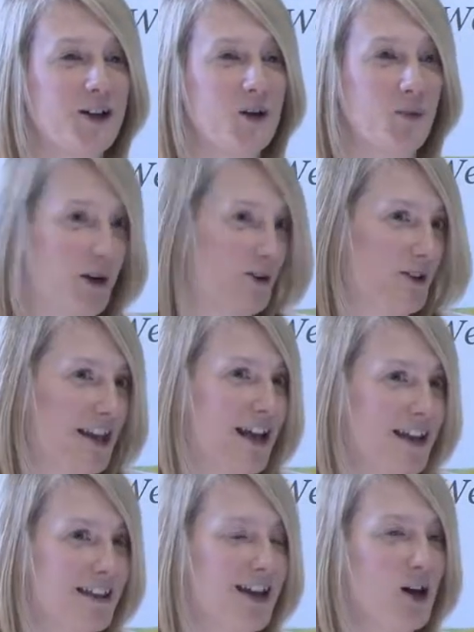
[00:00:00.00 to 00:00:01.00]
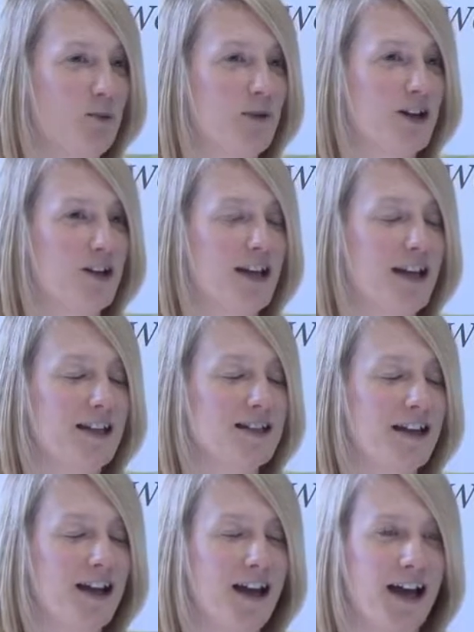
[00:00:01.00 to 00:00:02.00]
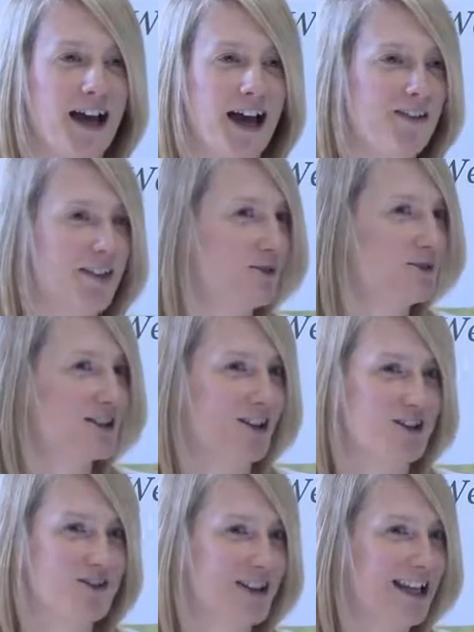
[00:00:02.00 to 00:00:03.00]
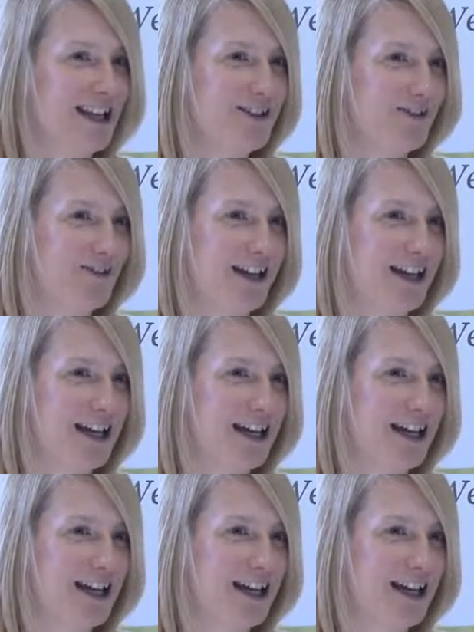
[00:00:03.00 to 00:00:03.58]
We're going to get you the help that you need. And that was such relief.